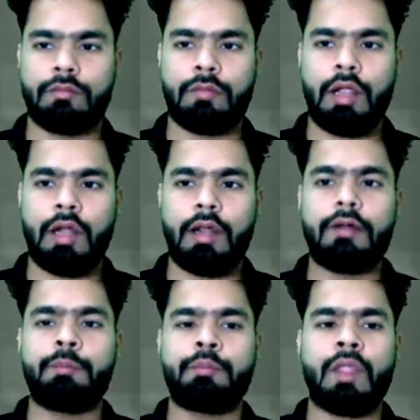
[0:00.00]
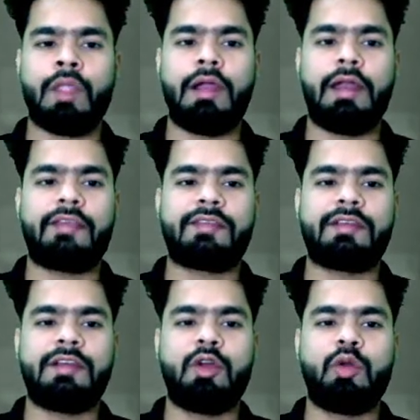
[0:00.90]
Clear? Next,
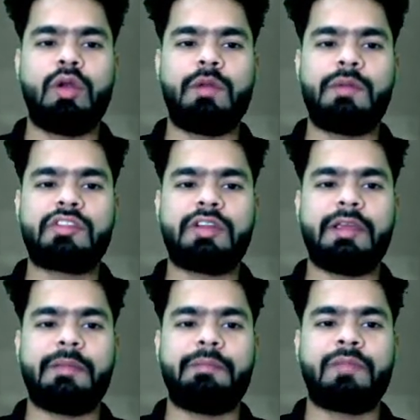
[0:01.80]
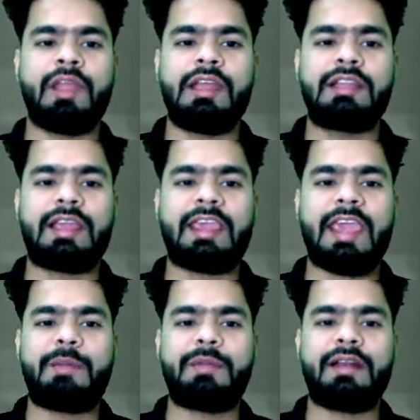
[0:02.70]
rule number 3. The
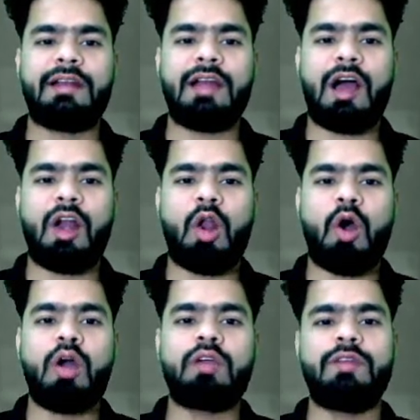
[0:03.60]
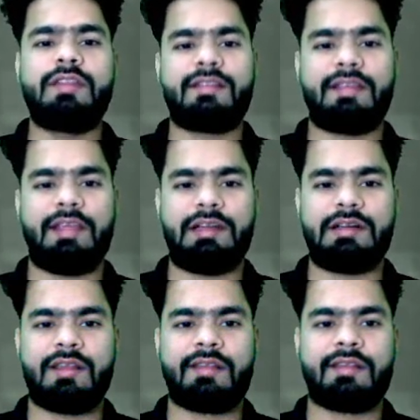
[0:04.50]
captain along with
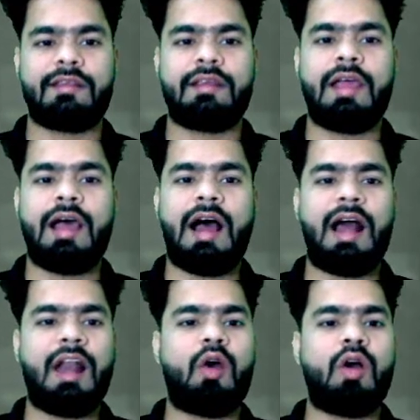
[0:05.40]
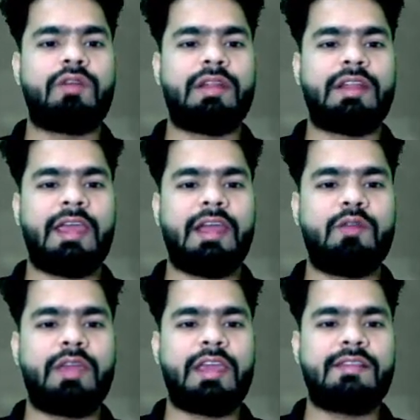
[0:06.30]
sailors, along with. Here
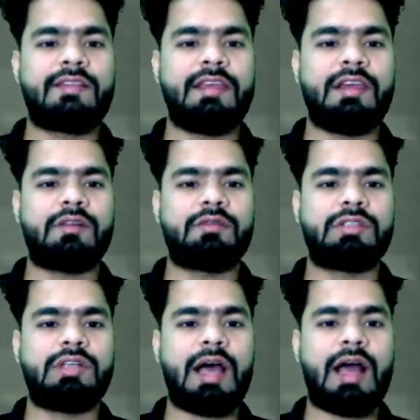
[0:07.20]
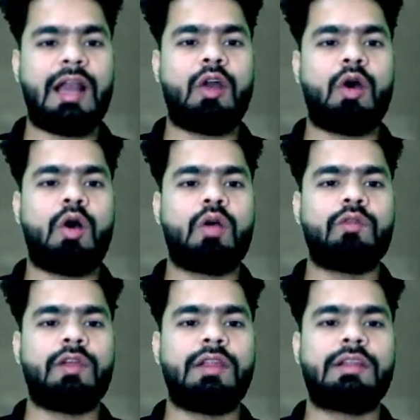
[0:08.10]
we can see a word
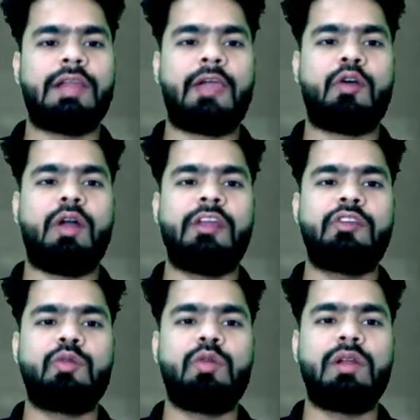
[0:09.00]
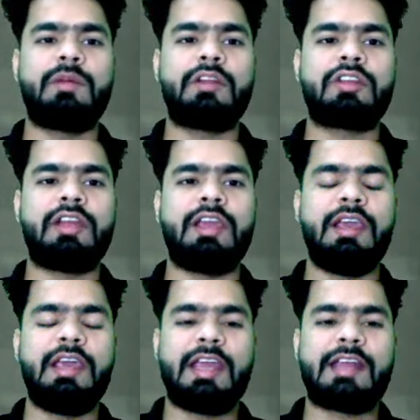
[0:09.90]
along with. According to rule number 3,
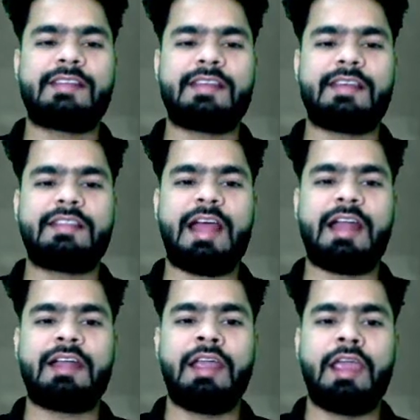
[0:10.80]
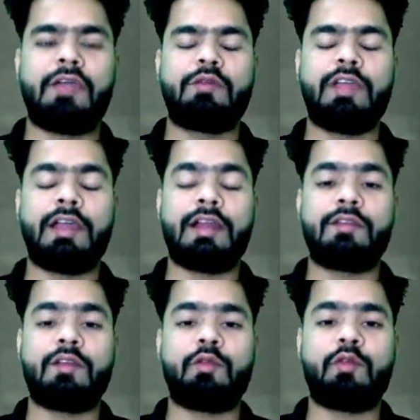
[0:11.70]
it says that if there
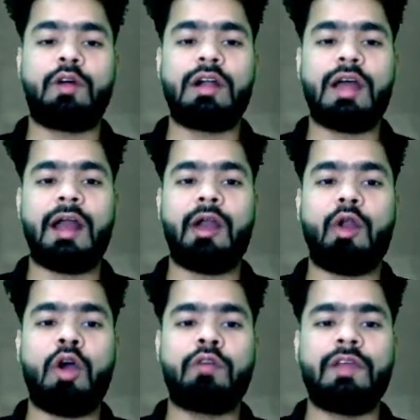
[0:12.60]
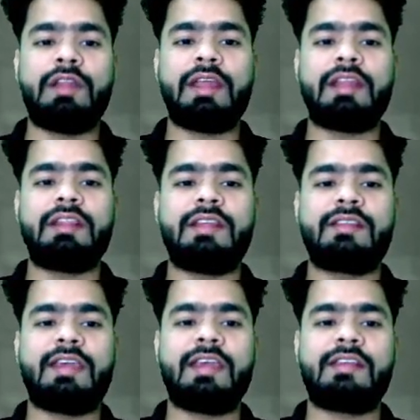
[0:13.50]
is a word along with, in this
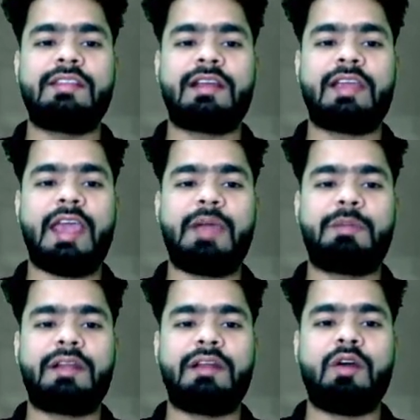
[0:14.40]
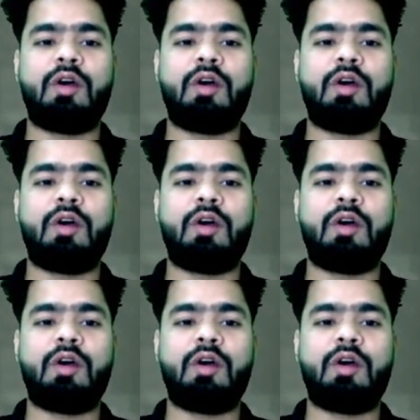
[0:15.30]
case the captain,